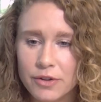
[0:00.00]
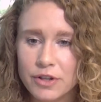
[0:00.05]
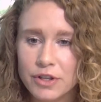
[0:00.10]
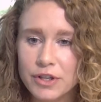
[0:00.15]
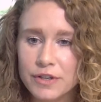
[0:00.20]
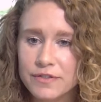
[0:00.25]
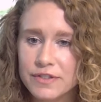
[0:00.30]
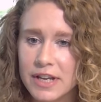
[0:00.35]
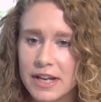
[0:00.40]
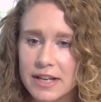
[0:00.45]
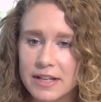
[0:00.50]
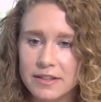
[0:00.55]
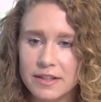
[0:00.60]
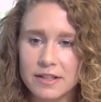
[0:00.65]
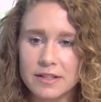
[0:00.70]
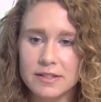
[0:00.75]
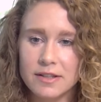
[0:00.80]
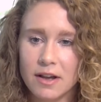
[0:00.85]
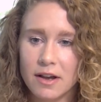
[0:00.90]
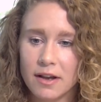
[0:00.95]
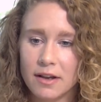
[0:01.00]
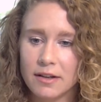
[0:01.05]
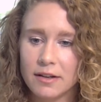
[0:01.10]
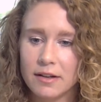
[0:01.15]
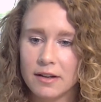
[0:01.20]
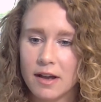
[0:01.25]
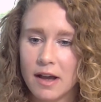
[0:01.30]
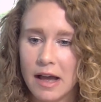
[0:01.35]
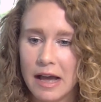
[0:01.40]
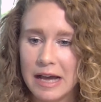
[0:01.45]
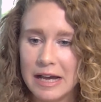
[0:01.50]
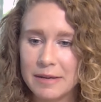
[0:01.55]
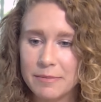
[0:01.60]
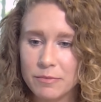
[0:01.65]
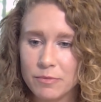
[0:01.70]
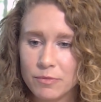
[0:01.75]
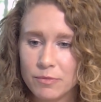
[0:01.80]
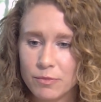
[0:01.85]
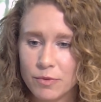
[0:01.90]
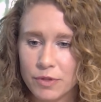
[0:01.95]
you've taken this
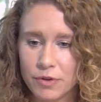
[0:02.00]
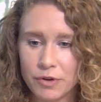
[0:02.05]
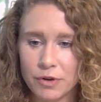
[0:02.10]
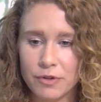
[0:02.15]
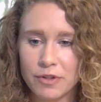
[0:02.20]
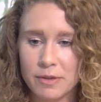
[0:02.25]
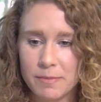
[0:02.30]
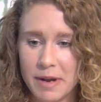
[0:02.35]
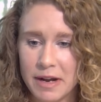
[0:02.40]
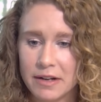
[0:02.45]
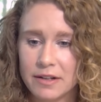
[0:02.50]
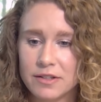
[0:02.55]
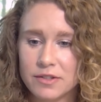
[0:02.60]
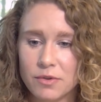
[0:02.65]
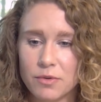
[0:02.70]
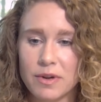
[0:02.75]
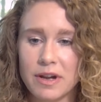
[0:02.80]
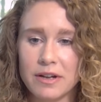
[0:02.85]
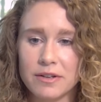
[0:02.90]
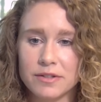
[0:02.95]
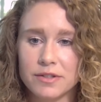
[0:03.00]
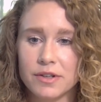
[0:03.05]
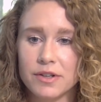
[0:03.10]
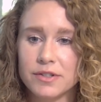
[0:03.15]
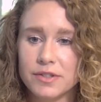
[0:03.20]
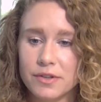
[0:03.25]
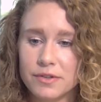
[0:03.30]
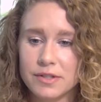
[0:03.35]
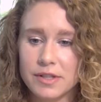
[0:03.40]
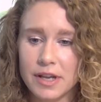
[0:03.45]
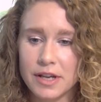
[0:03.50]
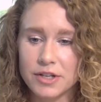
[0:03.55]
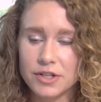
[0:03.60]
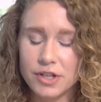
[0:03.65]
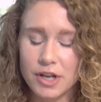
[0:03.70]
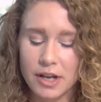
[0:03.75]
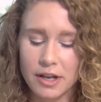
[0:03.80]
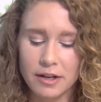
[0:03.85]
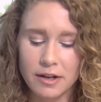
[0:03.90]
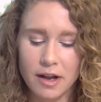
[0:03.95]
on through the American School Counselor
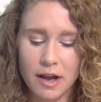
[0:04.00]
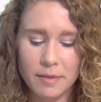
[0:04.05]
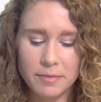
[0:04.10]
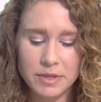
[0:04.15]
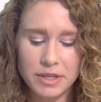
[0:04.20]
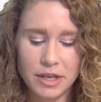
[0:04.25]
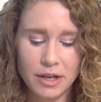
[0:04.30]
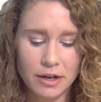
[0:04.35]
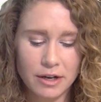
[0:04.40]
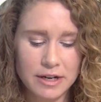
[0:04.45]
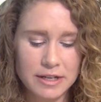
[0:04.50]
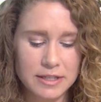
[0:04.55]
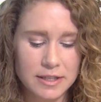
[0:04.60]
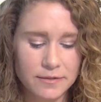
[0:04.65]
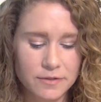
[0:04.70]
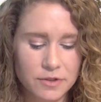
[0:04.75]
Association. I'm curious if you